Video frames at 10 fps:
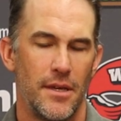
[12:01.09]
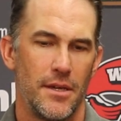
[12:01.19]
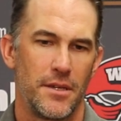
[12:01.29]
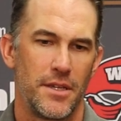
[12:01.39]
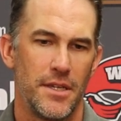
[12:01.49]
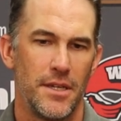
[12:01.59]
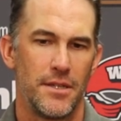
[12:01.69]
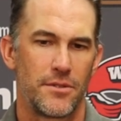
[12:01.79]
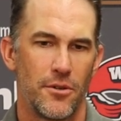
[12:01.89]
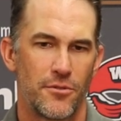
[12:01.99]

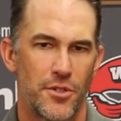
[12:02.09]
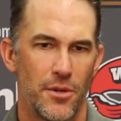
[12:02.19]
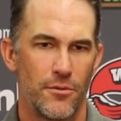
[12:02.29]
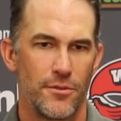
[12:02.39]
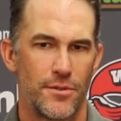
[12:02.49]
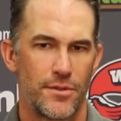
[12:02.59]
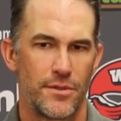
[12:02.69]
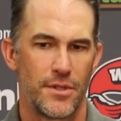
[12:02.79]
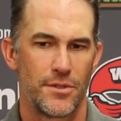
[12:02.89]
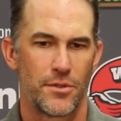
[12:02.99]
again, Coach Summers
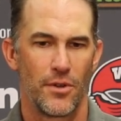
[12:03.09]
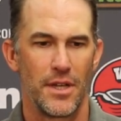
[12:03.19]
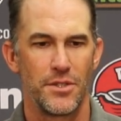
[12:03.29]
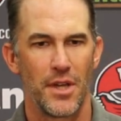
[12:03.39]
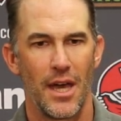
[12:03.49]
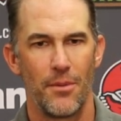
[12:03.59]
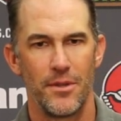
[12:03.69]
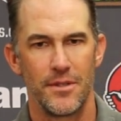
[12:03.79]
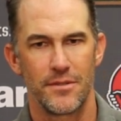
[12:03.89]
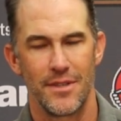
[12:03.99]
does a great job
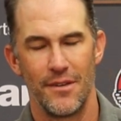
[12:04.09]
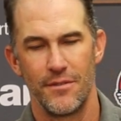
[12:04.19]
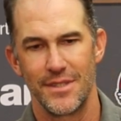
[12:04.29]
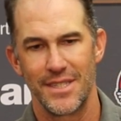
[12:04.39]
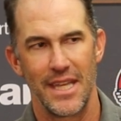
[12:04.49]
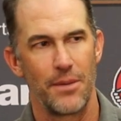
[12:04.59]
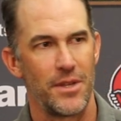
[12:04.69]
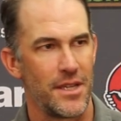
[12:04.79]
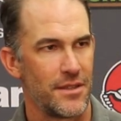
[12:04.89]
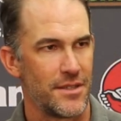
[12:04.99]
of
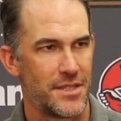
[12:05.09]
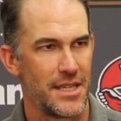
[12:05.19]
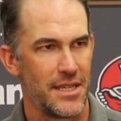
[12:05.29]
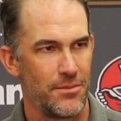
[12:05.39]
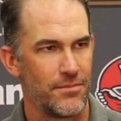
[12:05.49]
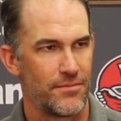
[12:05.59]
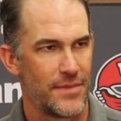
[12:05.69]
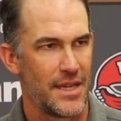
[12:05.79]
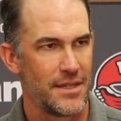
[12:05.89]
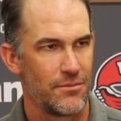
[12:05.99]
examining the team
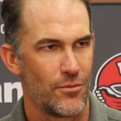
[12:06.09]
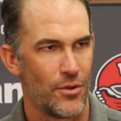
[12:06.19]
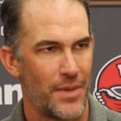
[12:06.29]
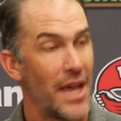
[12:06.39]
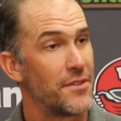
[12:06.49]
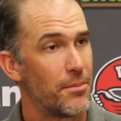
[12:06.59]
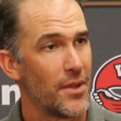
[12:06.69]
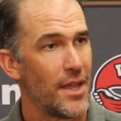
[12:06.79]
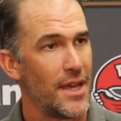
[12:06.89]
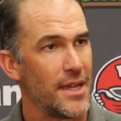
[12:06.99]
that we're about to
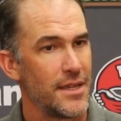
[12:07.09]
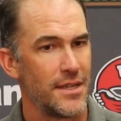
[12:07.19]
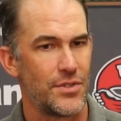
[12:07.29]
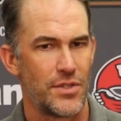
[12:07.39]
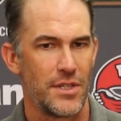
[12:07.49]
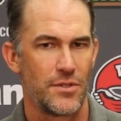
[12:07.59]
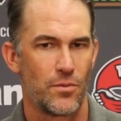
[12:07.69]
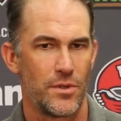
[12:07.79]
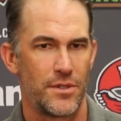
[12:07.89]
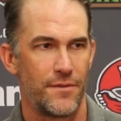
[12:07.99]
play. He sees
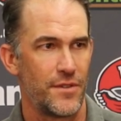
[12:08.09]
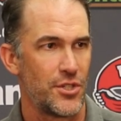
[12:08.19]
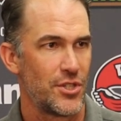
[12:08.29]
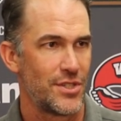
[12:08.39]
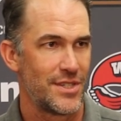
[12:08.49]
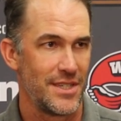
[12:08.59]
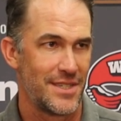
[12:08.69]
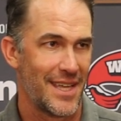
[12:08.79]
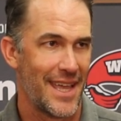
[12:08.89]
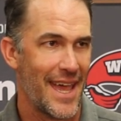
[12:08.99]
what
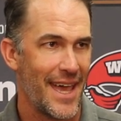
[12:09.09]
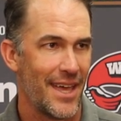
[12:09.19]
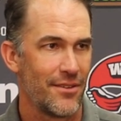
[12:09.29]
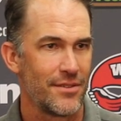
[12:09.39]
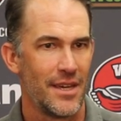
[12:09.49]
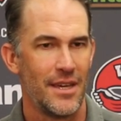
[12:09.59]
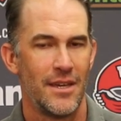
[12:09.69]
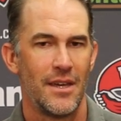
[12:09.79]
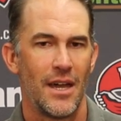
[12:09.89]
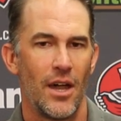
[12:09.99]
deficiencies they have,
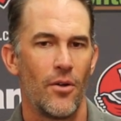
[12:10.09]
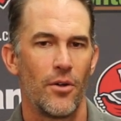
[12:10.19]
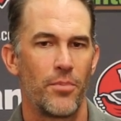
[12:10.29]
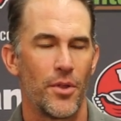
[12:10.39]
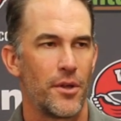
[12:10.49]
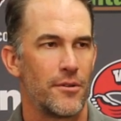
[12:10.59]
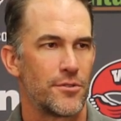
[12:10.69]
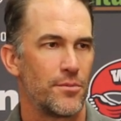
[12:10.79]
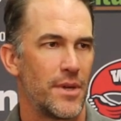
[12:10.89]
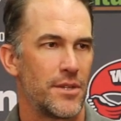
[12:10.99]
how our
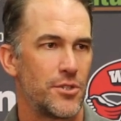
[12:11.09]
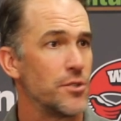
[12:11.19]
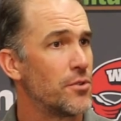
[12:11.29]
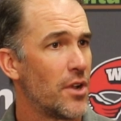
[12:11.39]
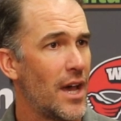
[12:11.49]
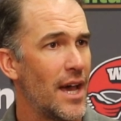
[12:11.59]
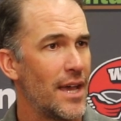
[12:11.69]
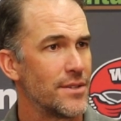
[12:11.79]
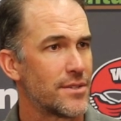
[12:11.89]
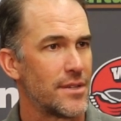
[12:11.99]
players are best
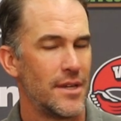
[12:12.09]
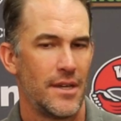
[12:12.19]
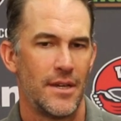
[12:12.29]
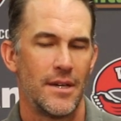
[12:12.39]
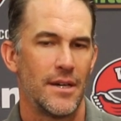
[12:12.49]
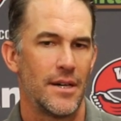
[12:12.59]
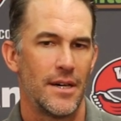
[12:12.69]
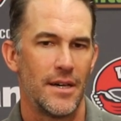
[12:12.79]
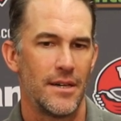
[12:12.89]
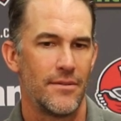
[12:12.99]
utilized,
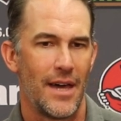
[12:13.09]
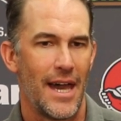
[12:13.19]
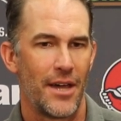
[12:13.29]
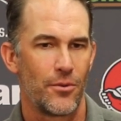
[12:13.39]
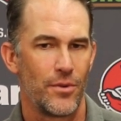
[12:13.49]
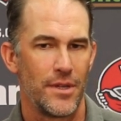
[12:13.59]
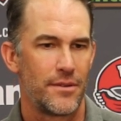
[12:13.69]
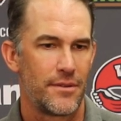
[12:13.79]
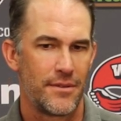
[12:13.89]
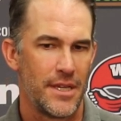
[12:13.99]
how do
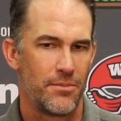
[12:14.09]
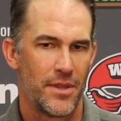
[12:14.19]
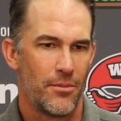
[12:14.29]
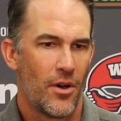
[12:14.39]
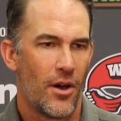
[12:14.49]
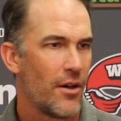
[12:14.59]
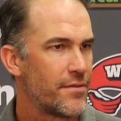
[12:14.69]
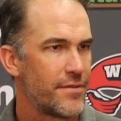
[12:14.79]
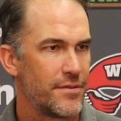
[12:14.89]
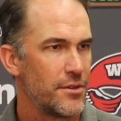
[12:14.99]
we keep them
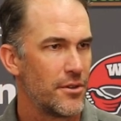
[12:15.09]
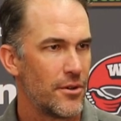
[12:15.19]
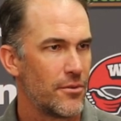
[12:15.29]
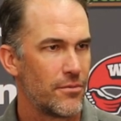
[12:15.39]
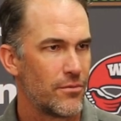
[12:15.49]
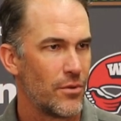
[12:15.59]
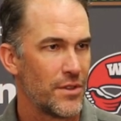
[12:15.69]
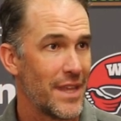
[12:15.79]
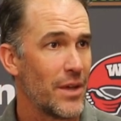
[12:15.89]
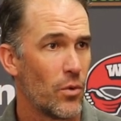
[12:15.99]
off, you know,
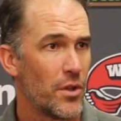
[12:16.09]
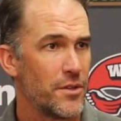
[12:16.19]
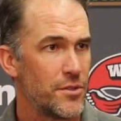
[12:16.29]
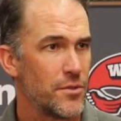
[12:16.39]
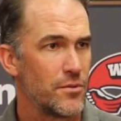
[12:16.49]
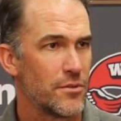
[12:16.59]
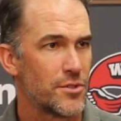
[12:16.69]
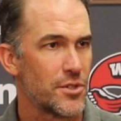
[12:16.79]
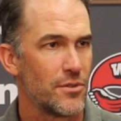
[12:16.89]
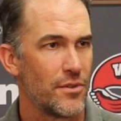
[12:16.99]
what they want to do.
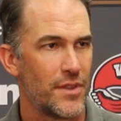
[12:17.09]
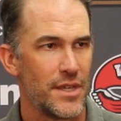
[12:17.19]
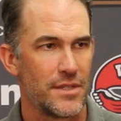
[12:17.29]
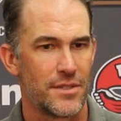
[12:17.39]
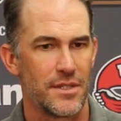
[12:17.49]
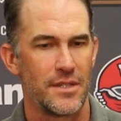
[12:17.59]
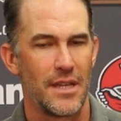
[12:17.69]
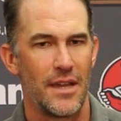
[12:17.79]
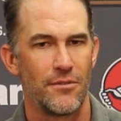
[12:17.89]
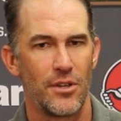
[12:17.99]
There's certain things
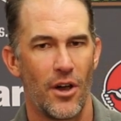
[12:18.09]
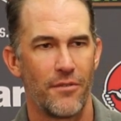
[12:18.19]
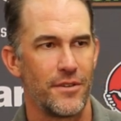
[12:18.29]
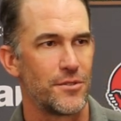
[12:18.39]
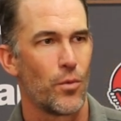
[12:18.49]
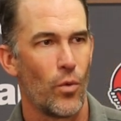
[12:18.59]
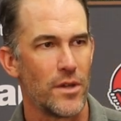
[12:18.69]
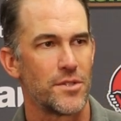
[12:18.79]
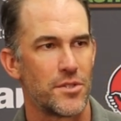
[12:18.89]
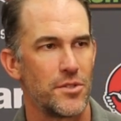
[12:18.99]
that every offense
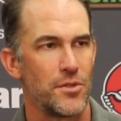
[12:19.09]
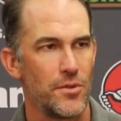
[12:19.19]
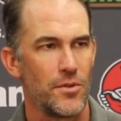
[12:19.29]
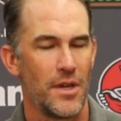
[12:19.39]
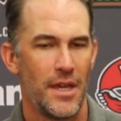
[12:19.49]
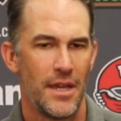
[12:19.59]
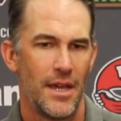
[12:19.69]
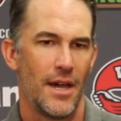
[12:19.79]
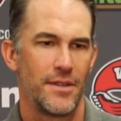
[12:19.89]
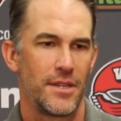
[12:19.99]
wants to do.
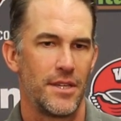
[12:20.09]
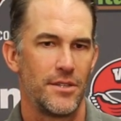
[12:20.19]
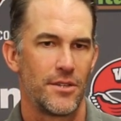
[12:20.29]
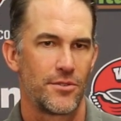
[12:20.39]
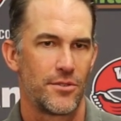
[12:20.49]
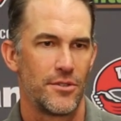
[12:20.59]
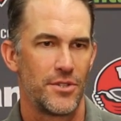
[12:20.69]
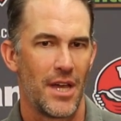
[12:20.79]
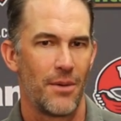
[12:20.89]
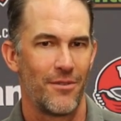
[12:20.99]
I think he does a good
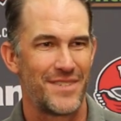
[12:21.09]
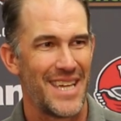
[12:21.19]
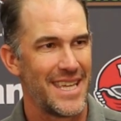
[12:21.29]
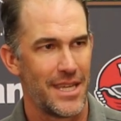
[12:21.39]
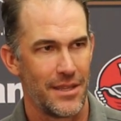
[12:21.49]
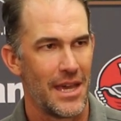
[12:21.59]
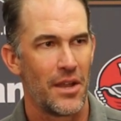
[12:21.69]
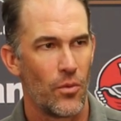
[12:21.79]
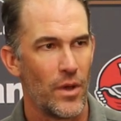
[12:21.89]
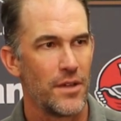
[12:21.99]
job of taking
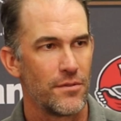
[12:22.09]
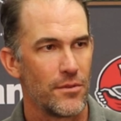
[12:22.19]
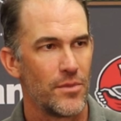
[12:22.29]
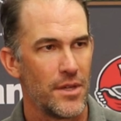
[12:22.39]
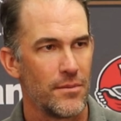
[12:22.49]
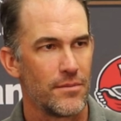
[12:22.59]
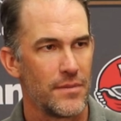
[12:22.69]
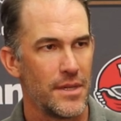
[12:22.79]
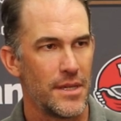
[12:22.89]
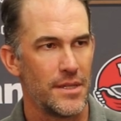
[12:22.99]
that away from them
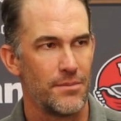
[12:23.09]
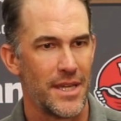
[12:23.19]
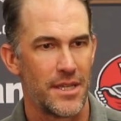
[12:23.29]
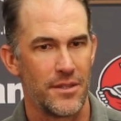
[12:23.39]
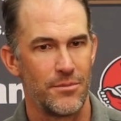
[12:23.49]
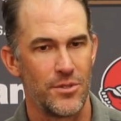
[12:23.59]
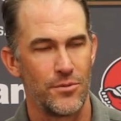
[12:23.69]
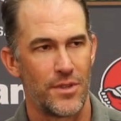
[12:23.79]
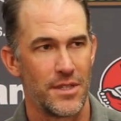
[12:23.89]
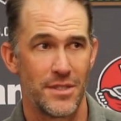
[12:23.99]
and making them
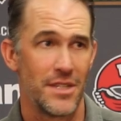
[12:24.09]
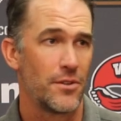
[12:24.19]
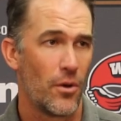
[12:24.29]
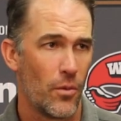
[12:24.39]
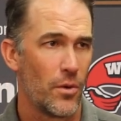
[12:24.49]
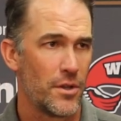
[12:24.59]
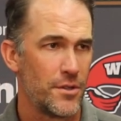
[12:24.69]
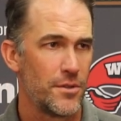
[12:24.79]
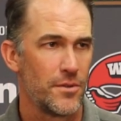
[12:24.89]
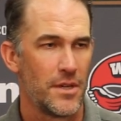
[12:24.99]
do things they don't want to
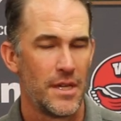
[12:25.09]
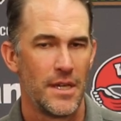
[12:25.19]
do.